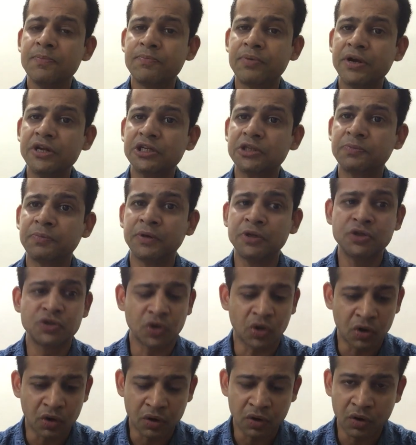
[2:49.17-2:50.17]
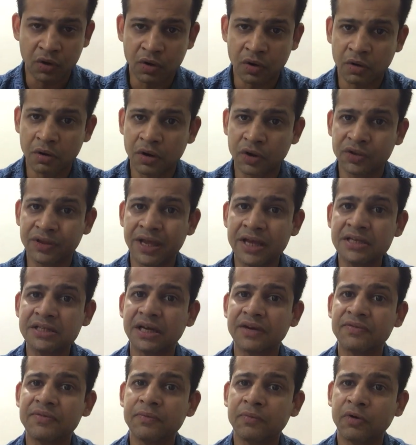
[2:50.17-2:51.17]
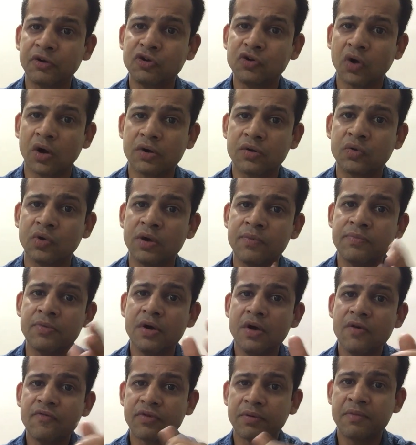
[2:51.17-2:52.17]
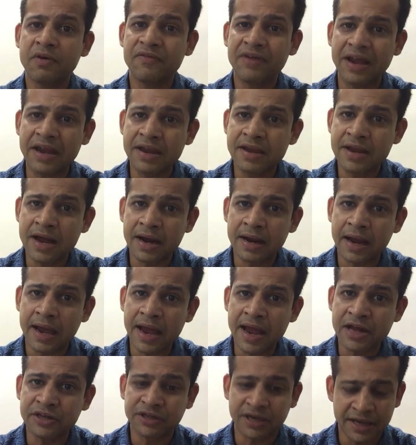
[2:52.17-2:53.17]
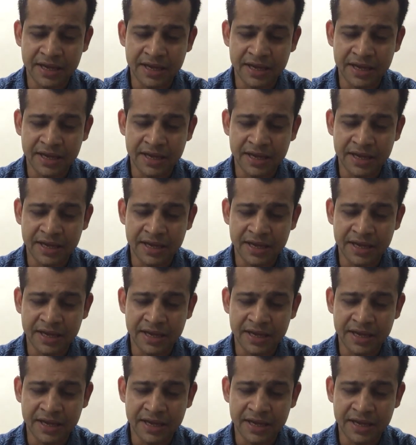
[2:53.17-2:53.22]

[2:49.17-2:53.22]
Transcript: principles or things that were taught to him from a very young age,